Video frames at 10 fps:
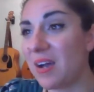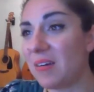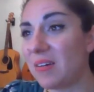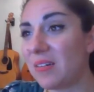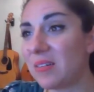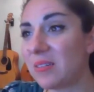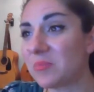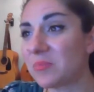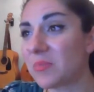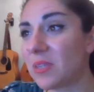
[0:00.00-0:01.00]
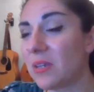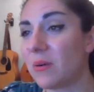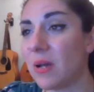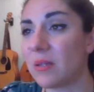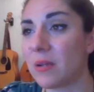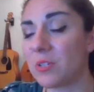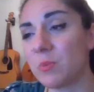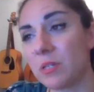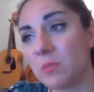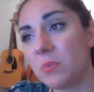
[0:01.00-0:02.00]
Online
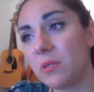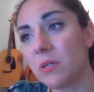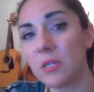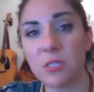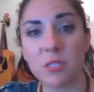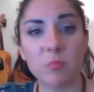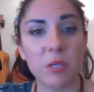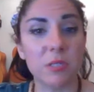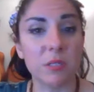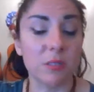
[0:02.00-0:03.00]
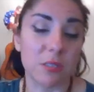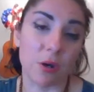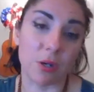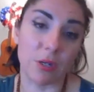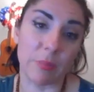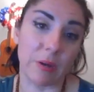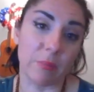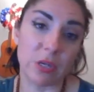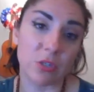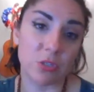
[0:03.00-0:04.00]
responsibility is just basically talking
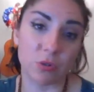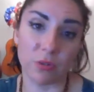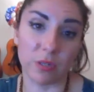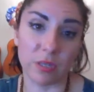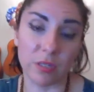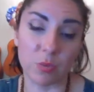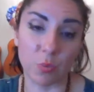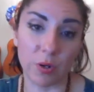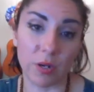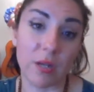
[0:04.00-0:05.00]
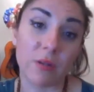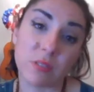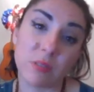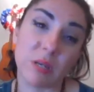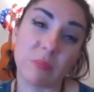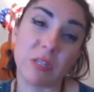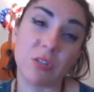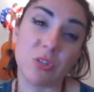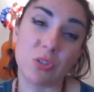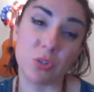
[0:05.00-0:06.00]
about making sure that things work. I know sometimes
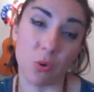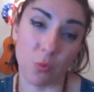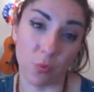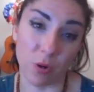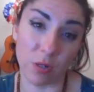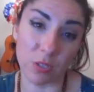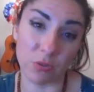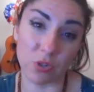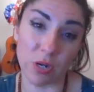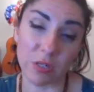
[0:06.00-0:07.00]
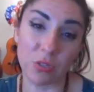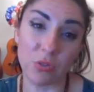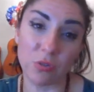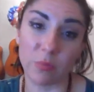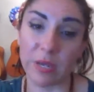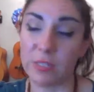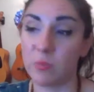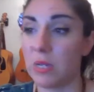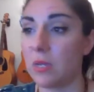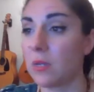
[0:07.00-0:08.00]
they don't work. So try not to do them last
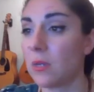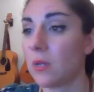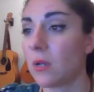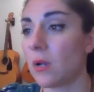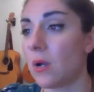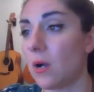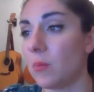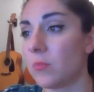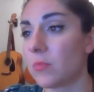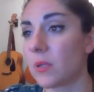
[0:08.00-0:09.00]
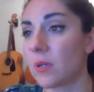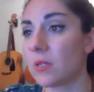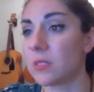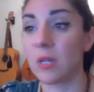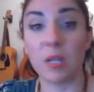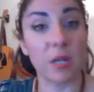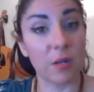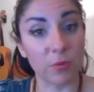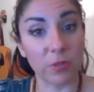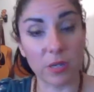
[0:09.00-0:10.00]
minute, because then I can
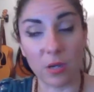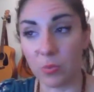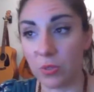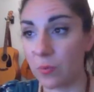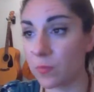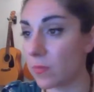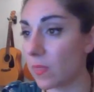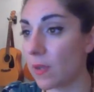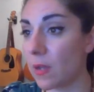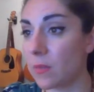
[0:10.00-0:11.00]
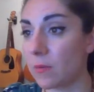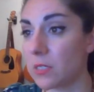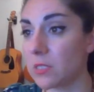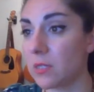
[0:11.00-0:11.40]
really help you. And the rest